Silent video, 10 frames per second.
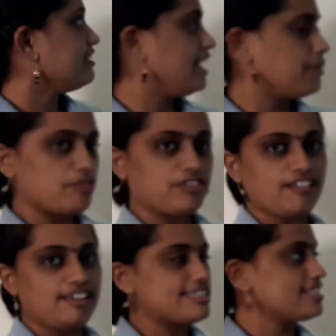The name of our
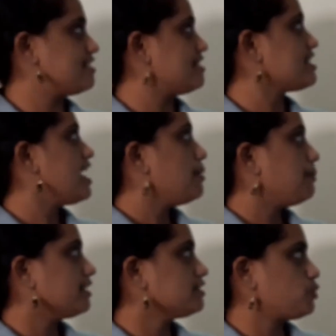lesson is
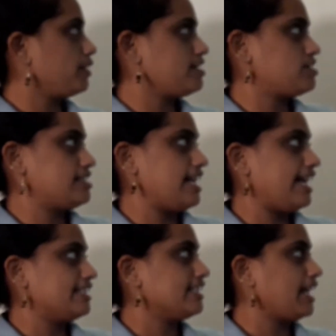Punctuation
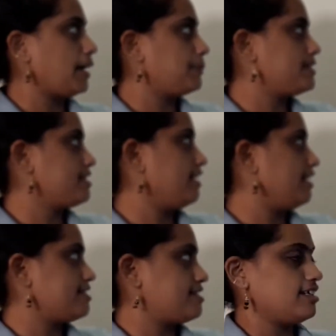and Capital
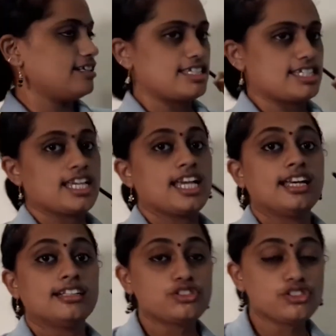Letters.
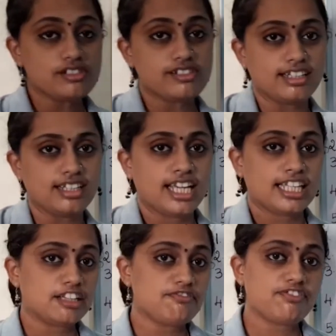Children,
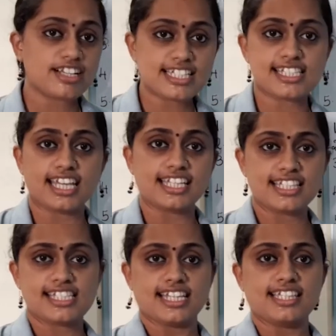the first
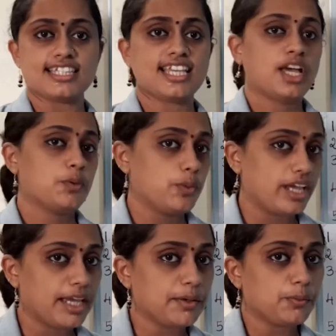instance
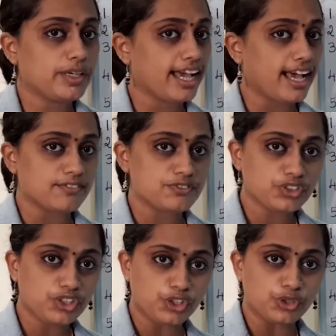where we have to
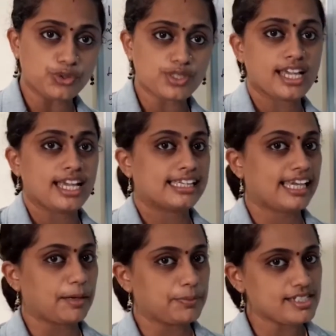use
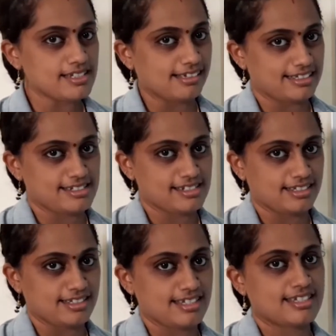capital
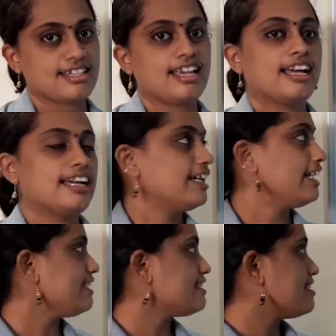letters.
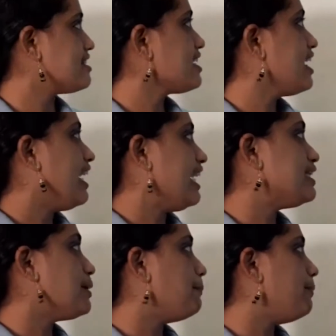It is in
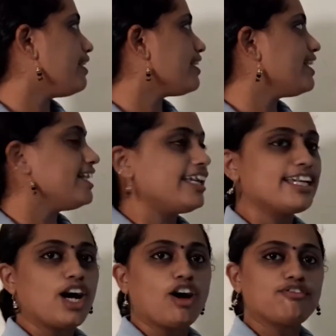the
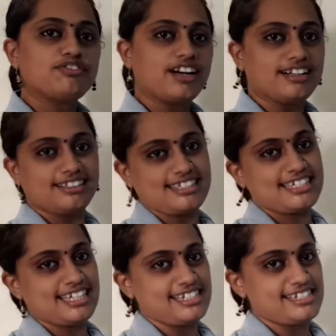beginning of a
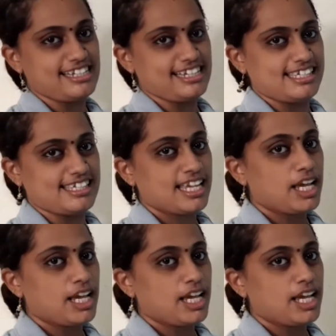sentence.